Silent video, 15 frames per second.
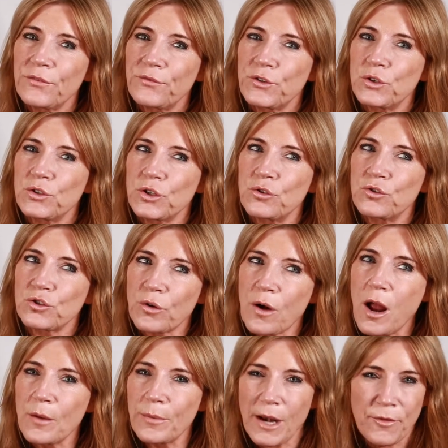if you do
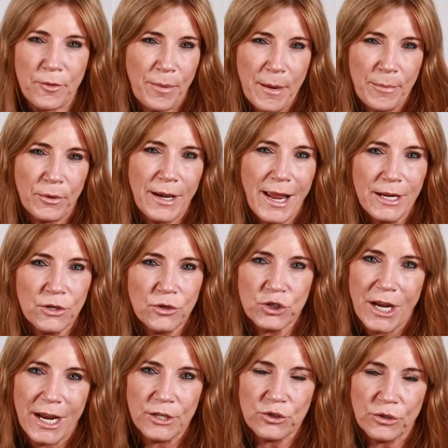try, will other people let you
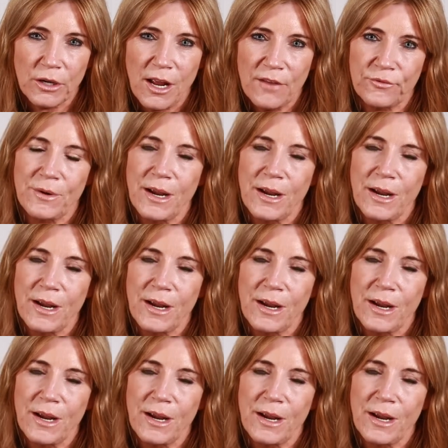change your life